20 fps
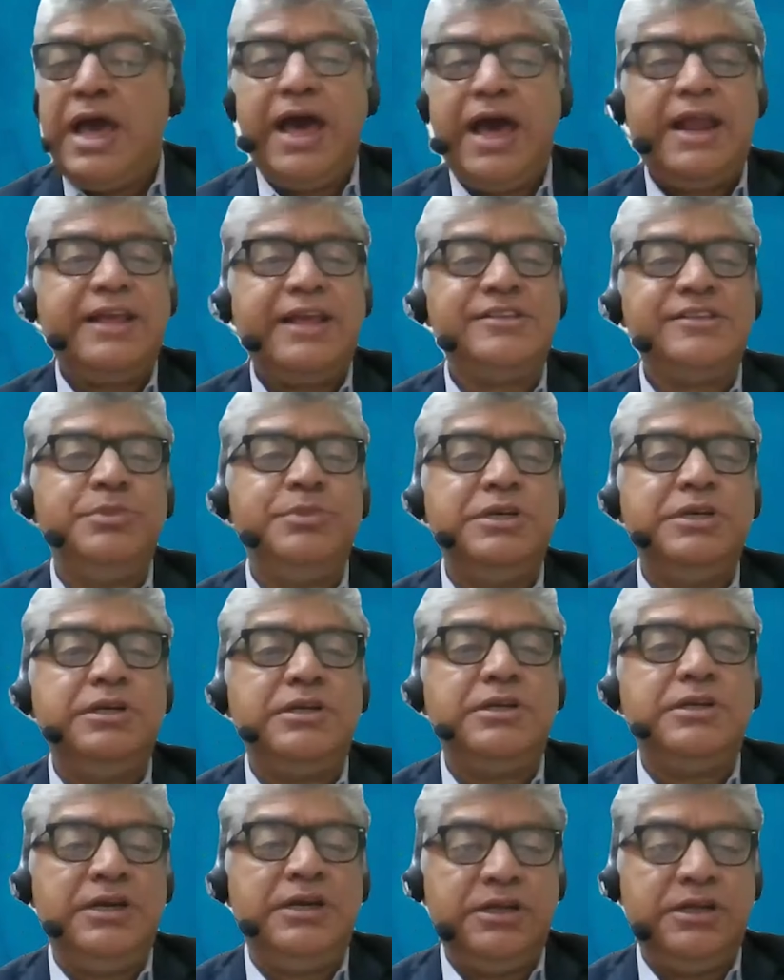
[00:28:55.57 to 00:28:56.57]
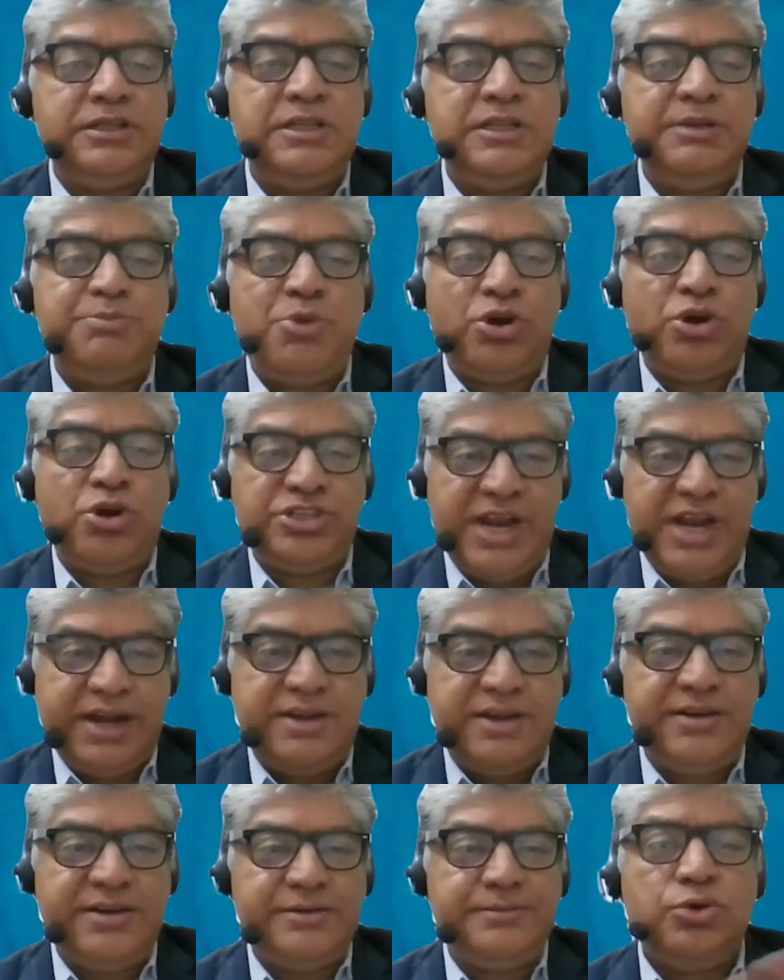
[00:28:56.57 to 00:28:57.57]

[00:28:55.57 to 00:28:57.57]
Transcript: harassment under the POSH Act?